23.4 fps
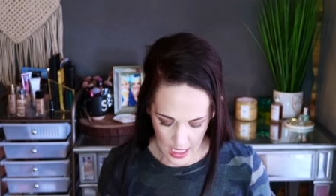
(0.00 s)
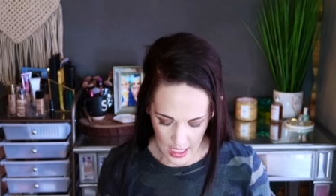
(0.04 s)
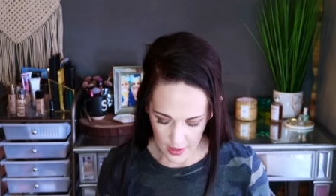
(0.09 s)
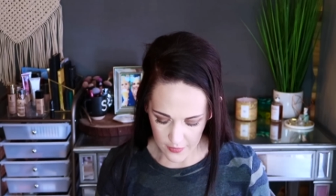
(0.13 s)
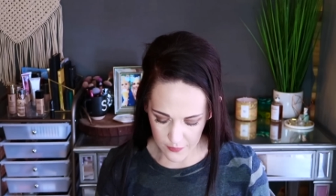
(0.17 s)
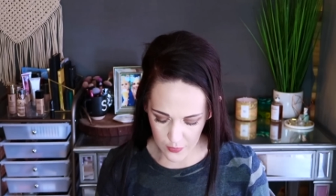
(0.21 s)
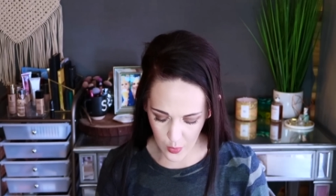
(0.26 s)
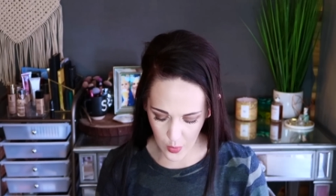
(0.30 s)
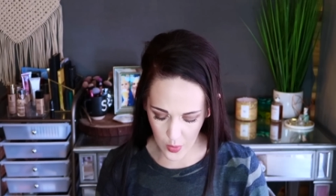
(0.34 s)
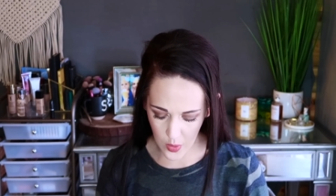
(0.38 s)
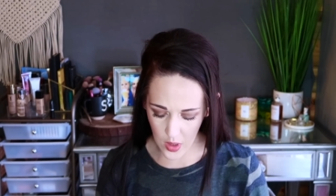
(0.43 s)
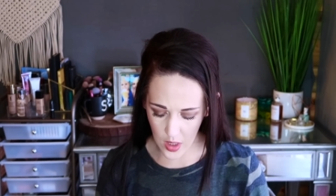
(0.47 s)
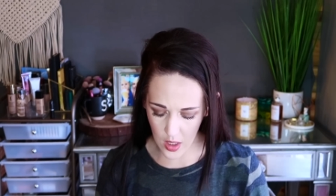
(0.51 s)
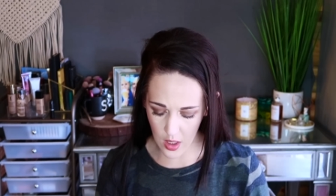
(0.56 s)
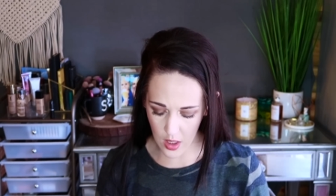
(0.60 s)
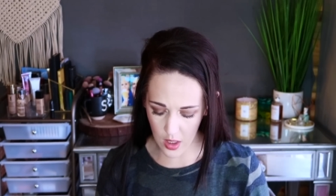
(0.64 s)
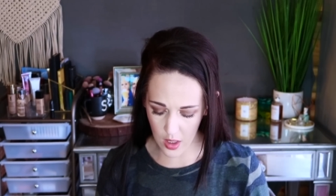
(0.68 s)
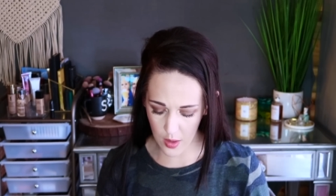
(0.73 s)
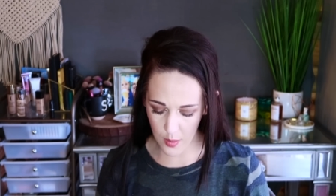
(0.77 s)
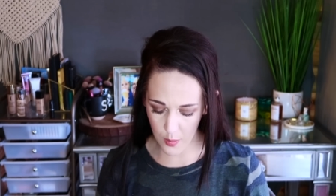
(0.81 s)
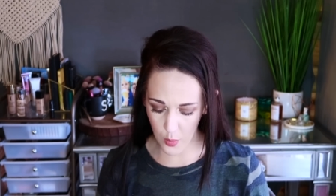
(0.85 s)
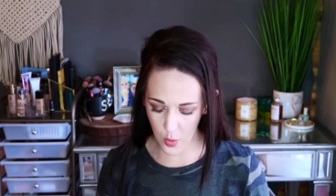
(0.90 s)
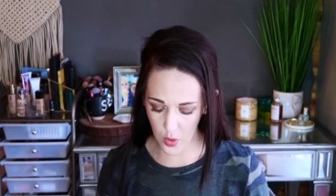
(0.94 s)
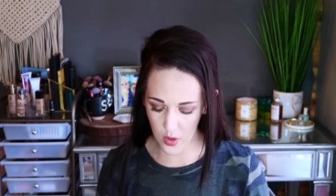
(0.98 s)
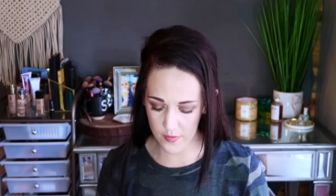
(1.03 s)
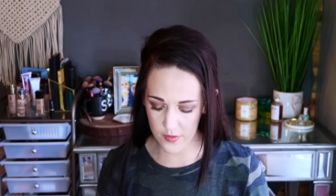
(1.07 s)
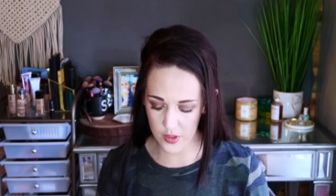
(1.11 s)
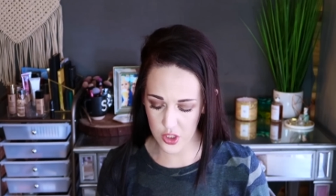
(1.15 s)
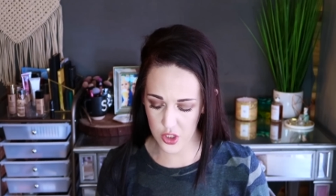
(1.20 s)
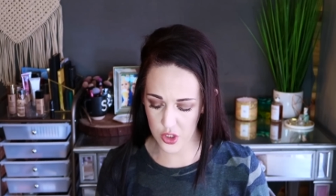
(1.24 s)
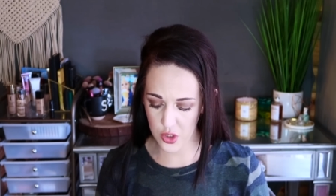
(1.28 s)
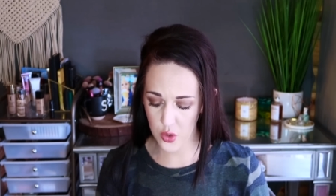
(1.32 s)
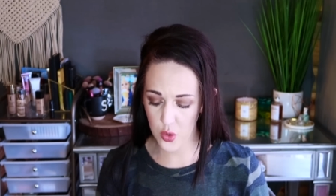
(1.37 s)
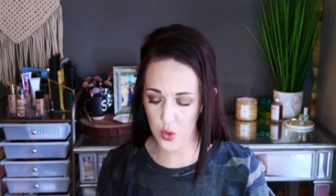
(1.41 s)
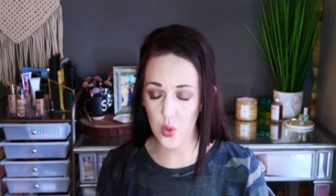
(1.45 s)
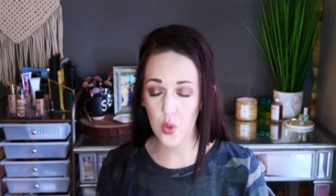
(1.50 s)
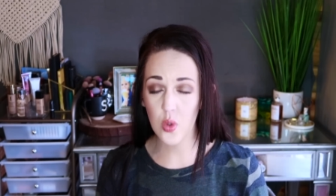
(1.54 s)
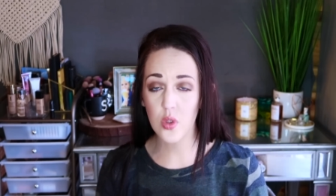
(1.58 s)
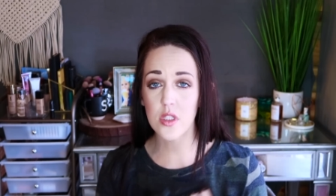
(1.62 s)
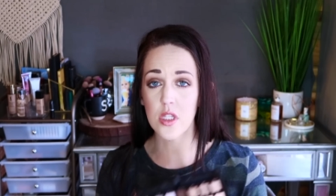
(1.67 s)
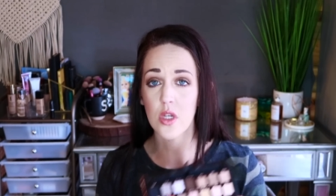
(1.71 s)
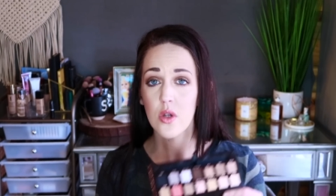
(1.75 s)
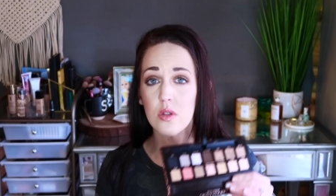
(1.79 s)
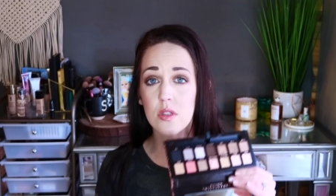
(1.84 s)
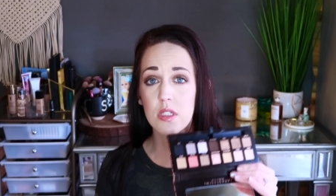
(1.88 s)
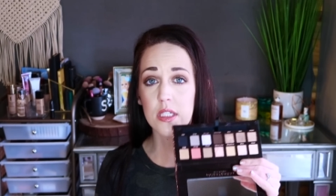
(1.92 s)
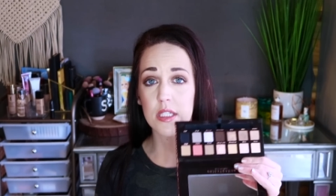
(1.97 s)
If you are more of a cool
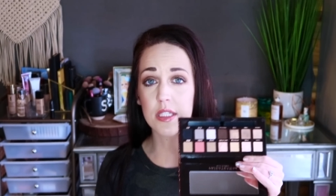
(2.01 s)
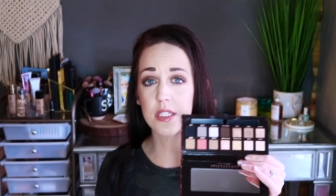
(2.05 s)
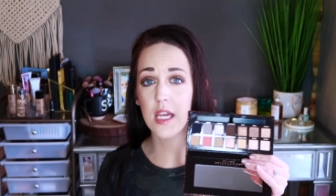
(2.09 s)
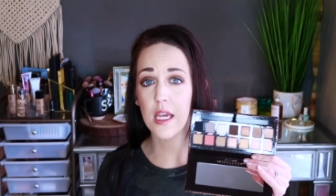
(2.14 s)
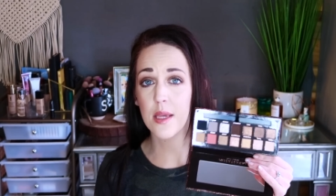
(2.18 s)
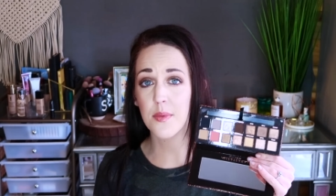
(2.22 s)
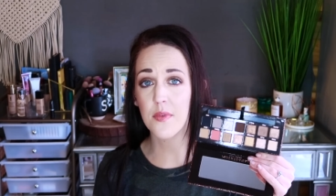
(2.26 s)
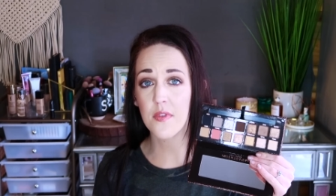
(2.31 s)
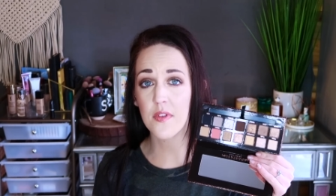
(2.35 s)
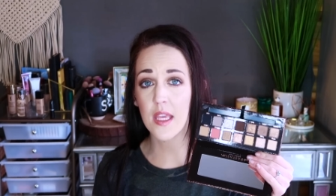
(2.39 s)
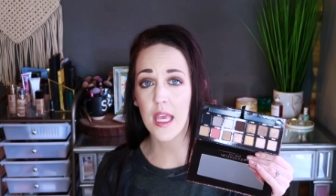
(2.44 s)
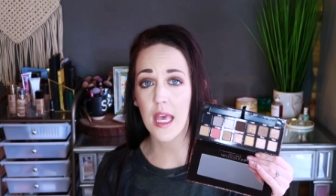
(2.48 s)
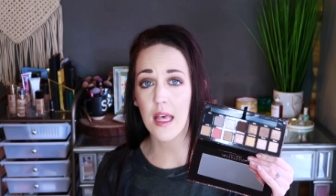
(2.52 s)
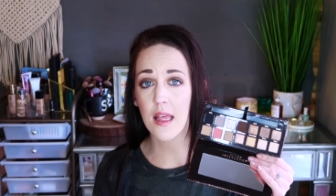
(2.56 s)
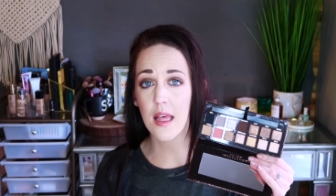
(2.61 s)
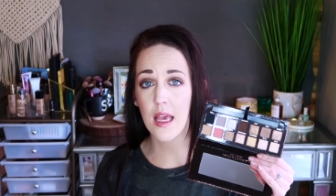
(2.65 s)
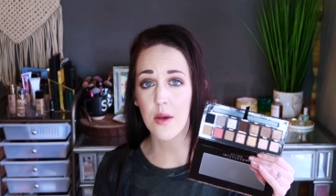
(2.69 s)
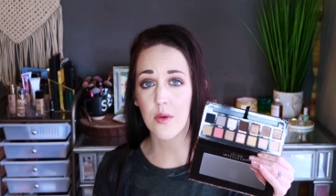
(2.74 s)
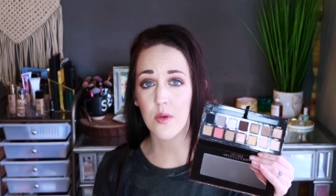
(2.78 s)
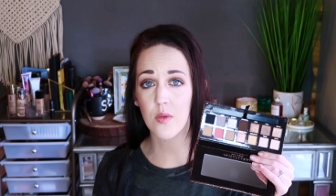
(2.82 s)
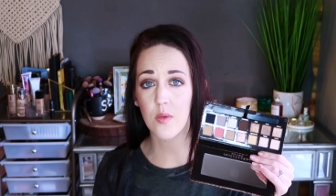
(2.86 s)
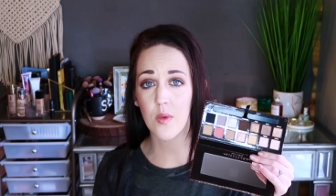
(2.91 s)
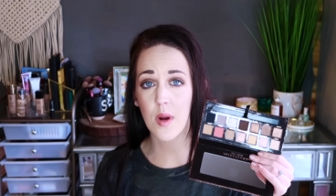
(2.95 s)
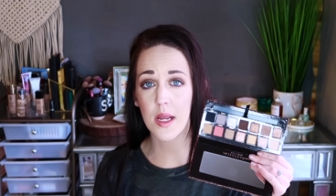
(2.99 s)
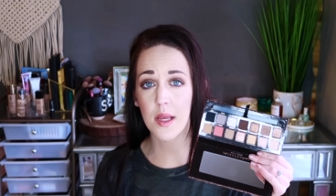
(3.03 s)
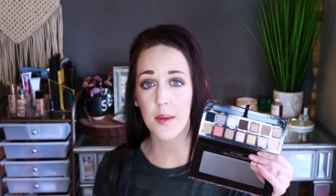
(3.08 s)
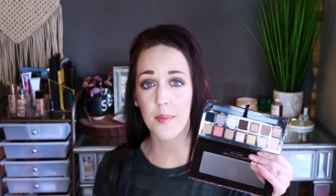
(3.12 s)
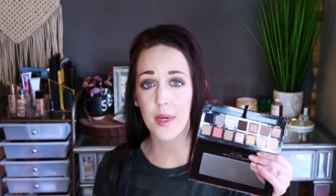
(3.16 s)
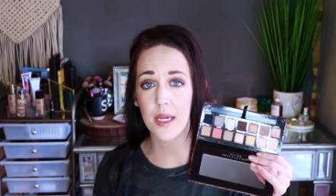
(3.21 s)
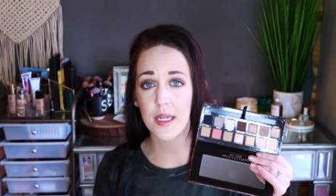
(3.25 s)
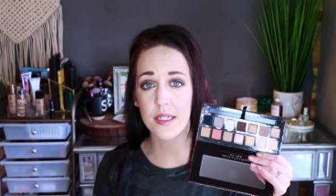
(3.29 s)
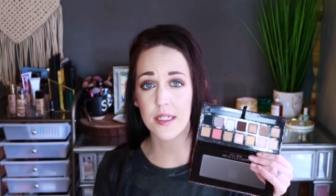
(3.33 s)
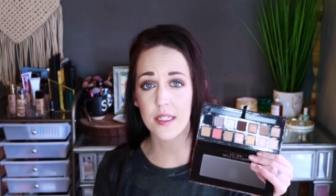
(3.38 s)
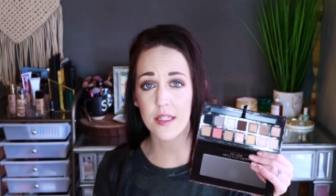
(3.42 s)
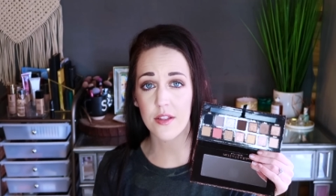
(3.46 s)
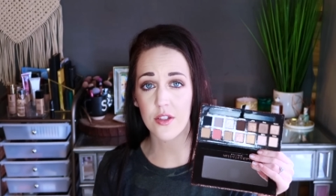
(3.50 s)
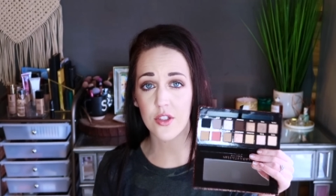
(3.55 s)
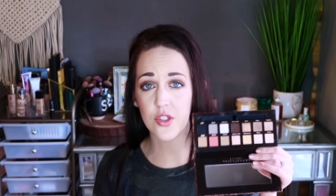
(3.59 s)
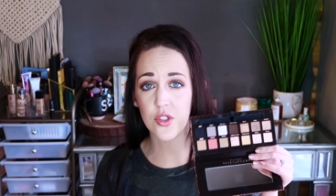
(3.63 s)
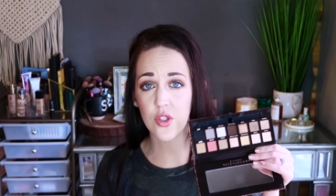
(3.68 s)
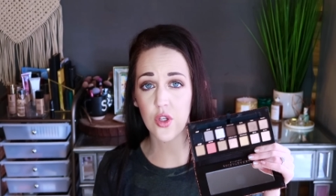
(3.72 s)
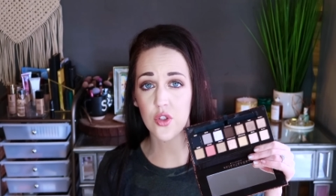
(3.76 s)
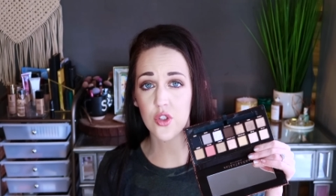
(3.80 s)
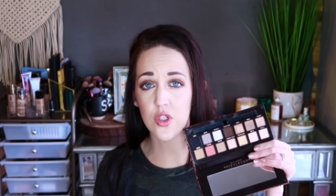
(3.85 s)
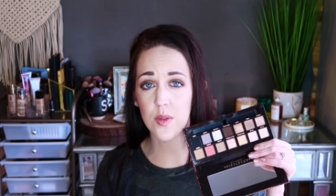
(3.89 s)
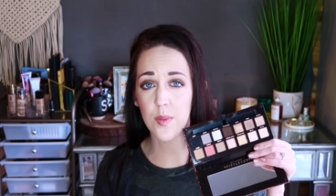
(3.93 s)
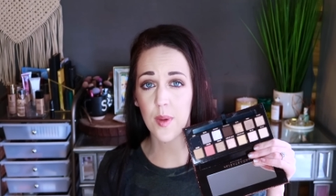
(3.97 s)
toned type of a gal, I would recommend the
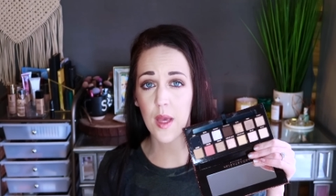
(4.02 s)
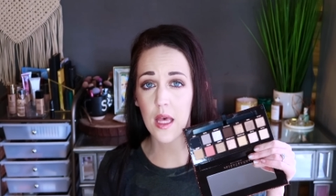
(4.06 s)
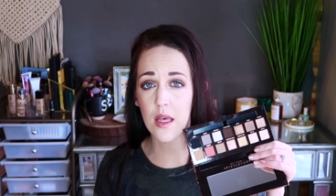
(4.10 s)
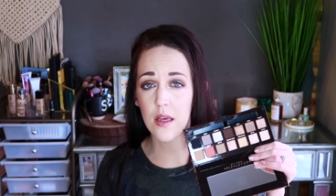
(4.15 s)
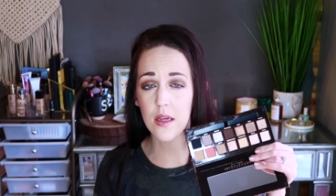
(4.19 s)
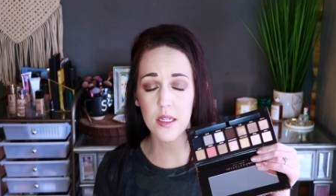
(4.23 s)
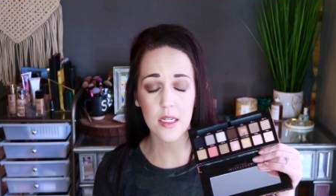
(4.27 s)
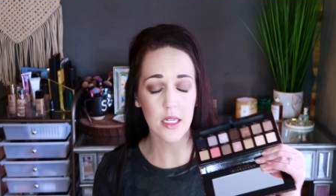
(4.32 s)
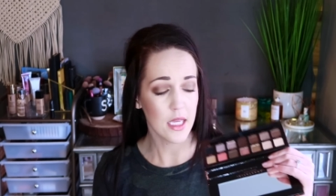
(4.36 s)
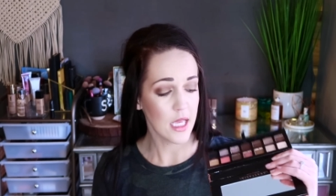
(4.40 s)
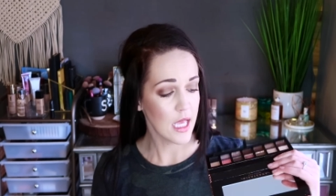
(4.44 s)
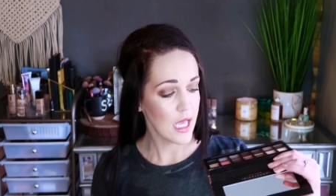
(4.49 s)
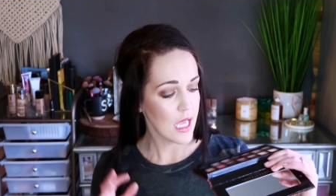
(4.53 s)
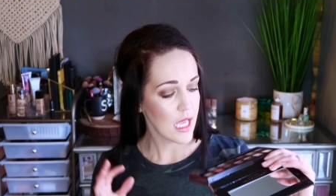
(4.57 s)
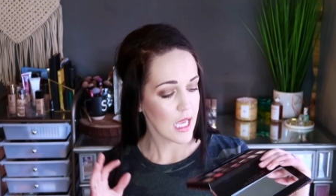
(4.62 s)
Sultry palette.